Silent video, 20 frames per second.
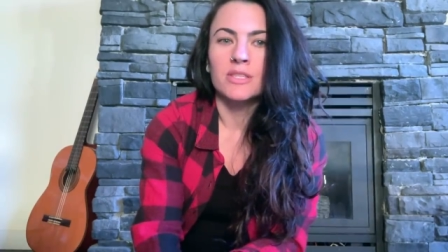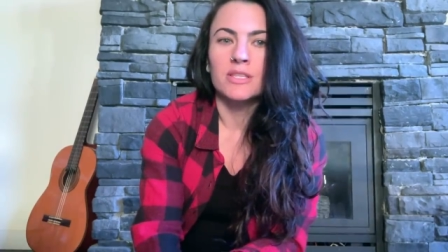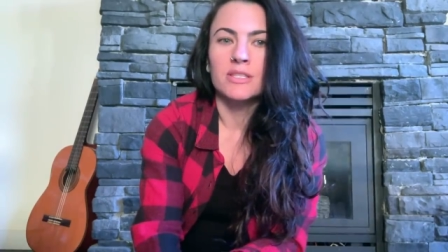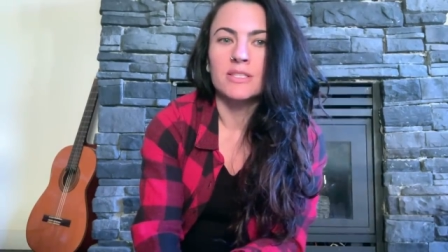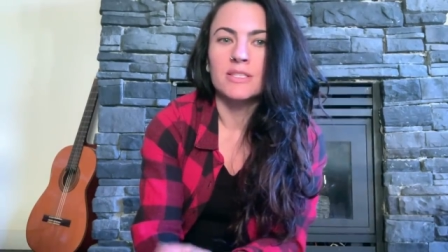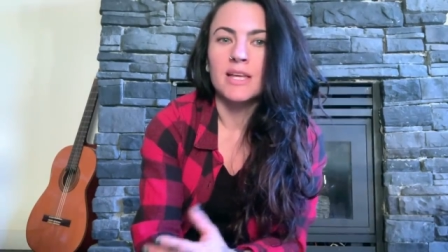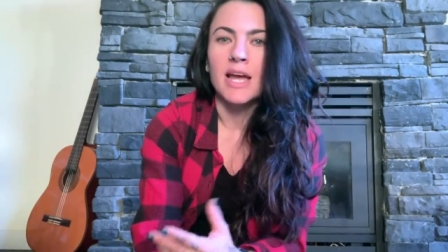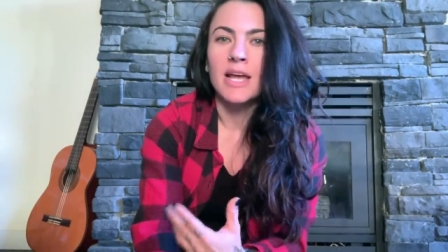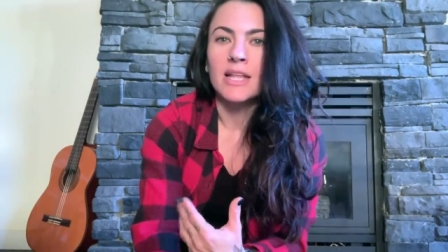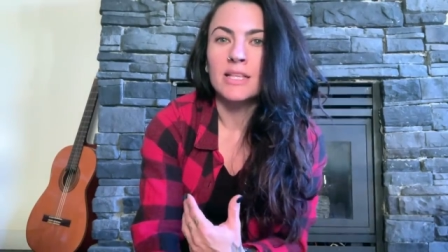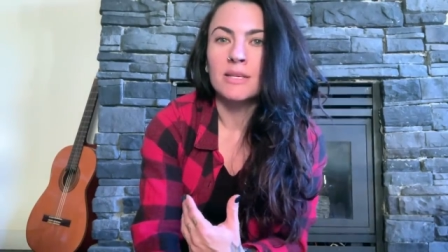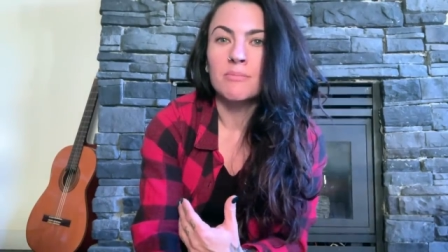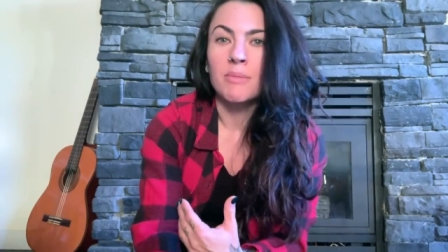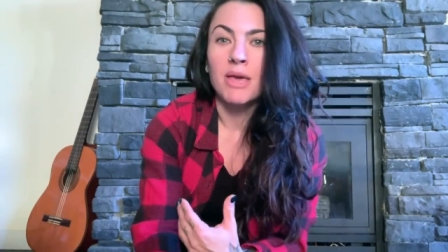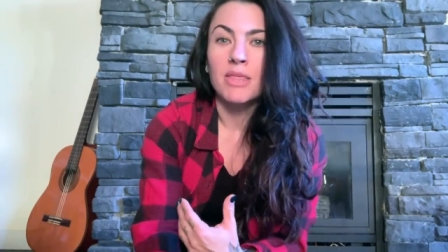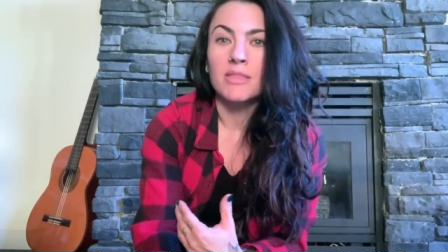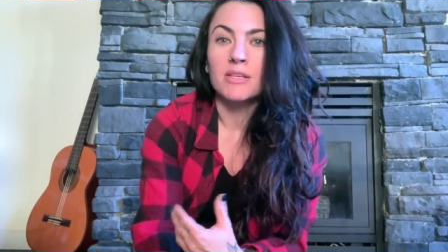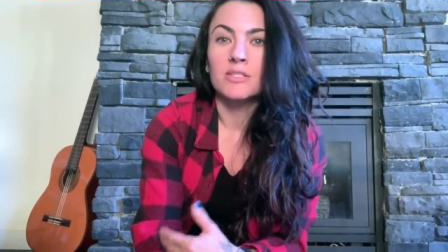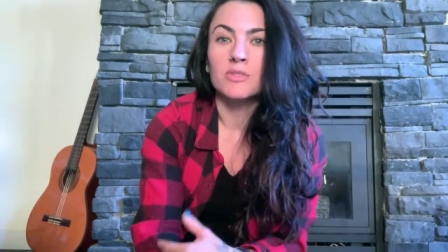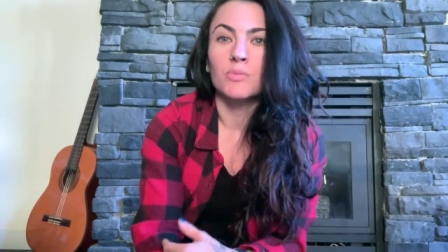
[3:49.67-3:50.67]
The styling
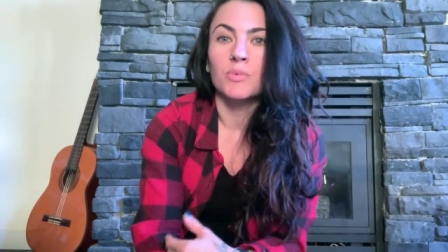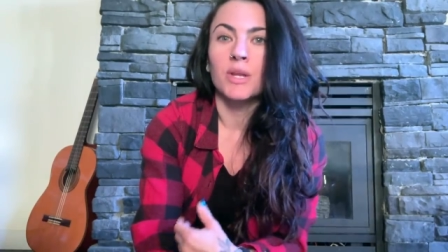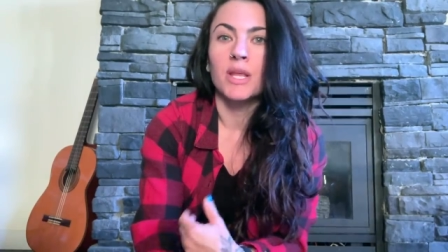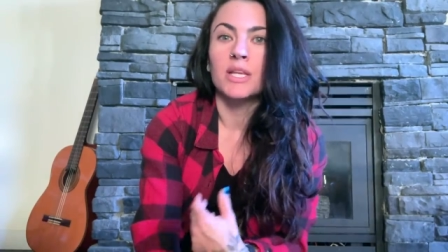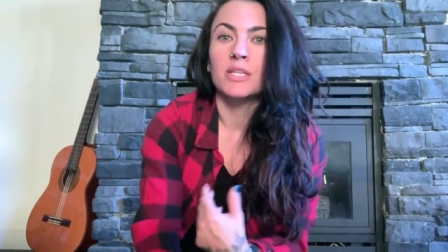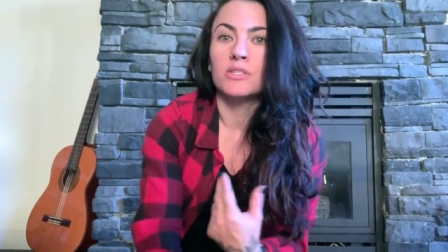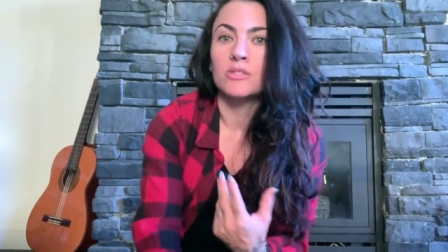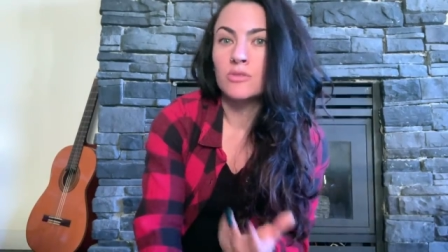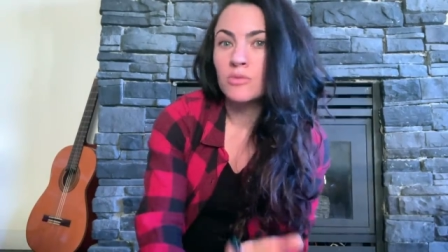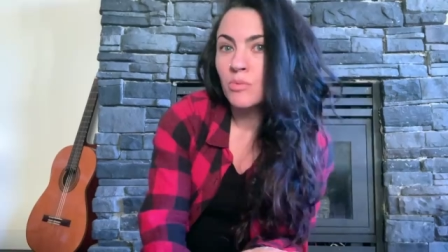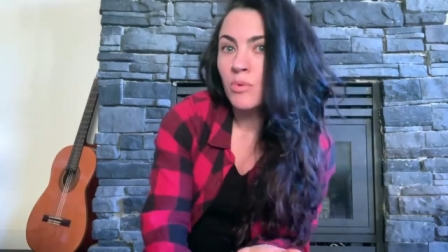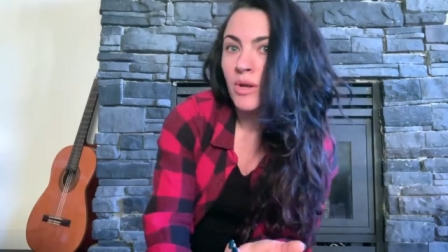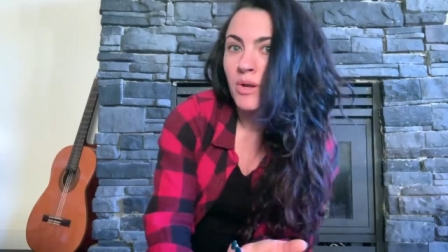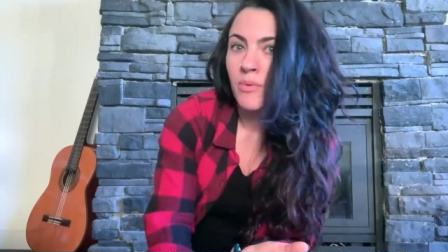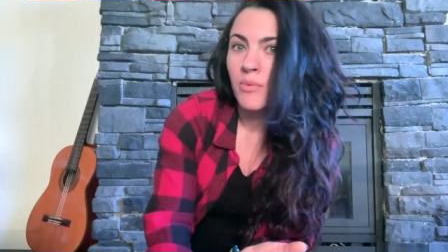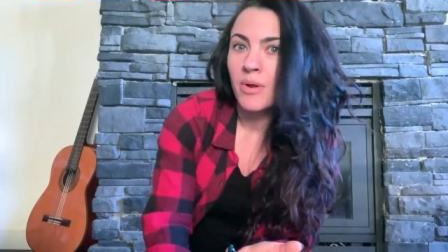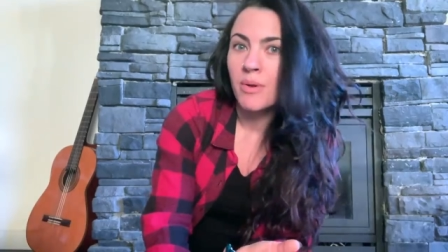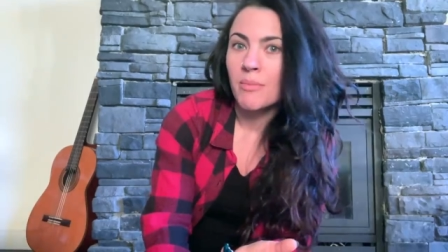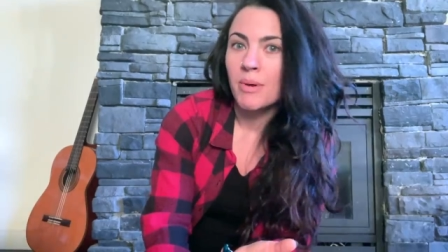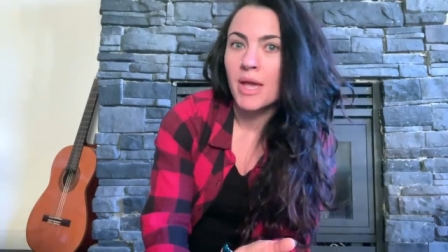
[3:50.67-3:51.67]
methods, when I do wanna
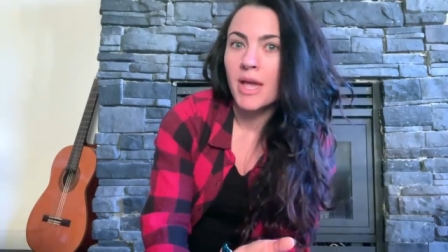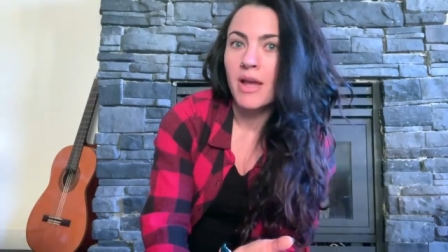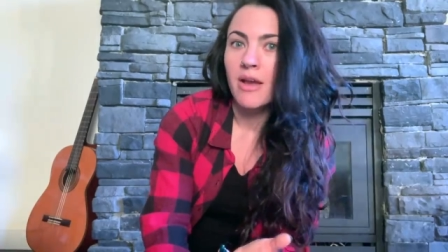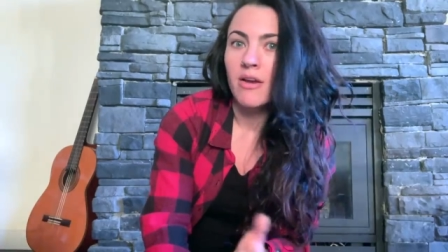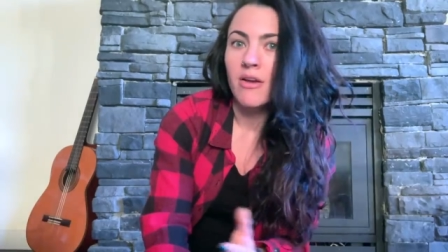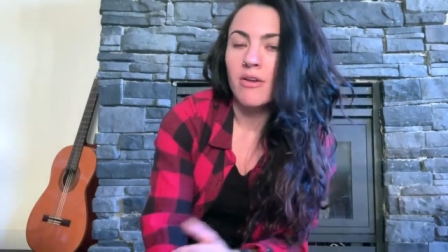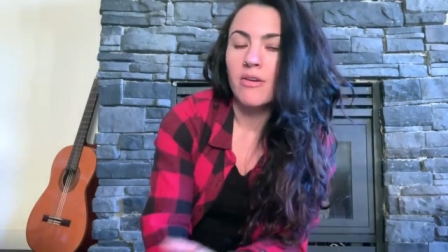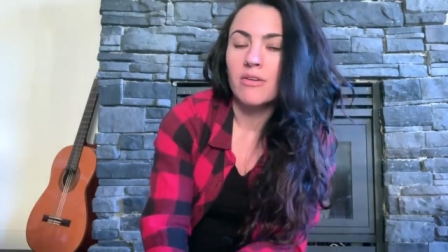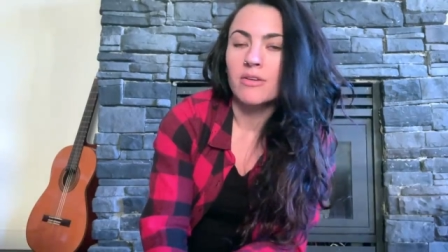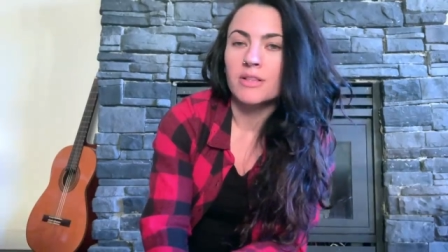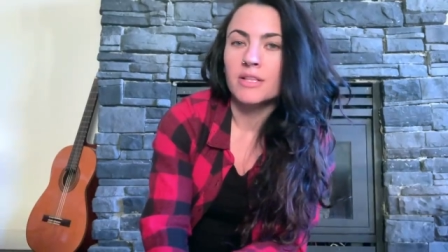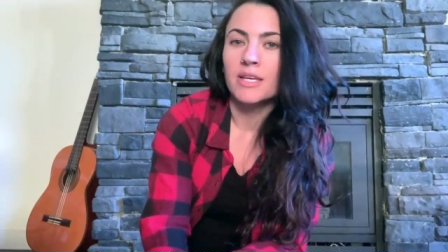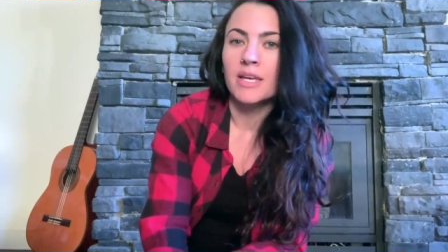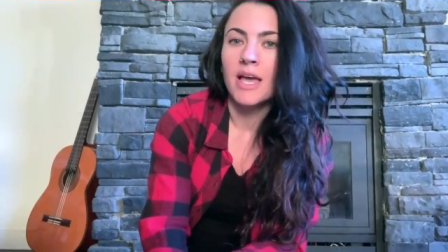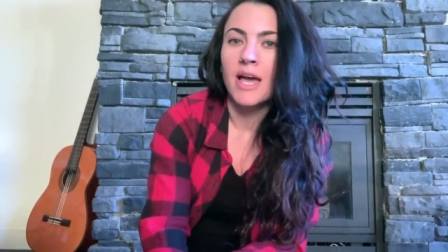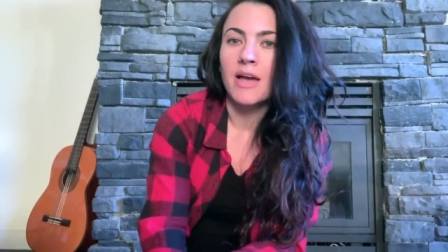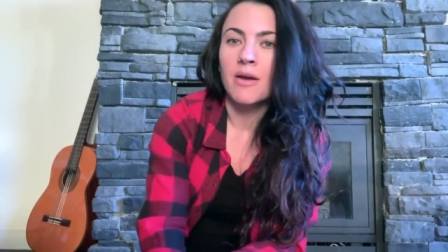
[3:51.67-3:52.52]
wear my hair curly,